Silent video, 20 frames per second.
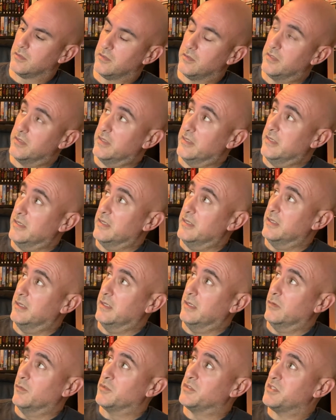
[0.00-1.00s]

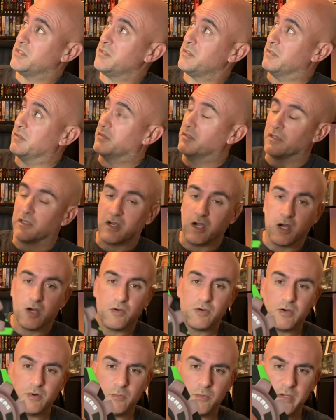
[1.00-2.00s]
was this the
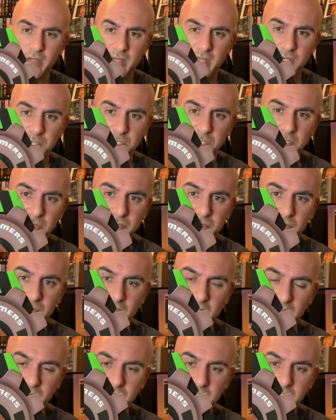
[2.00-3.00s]
Takara reissue for
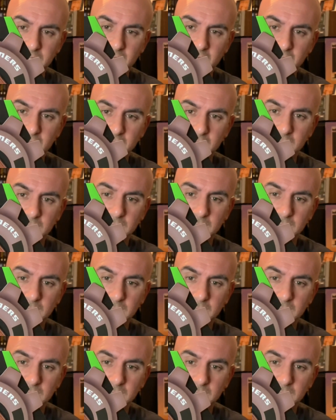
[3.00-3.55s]
Devastator?